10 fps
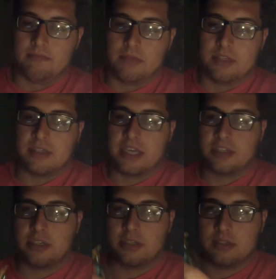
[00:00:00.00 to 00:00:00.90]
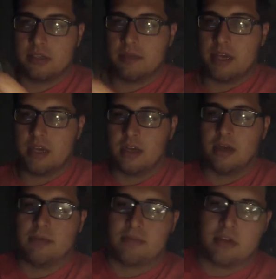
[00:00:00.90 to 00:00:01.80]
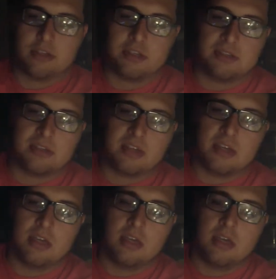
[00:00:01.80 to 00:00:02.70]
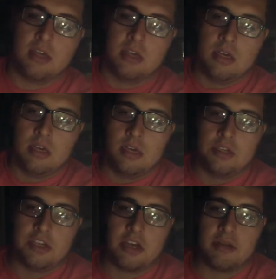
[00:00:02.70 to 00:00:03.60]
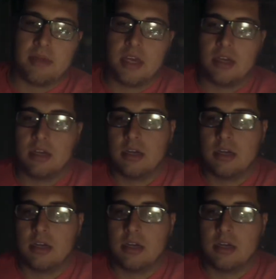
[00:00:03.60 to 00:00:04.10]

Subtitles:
this is actually a Z-Man Project Z Chatterbait.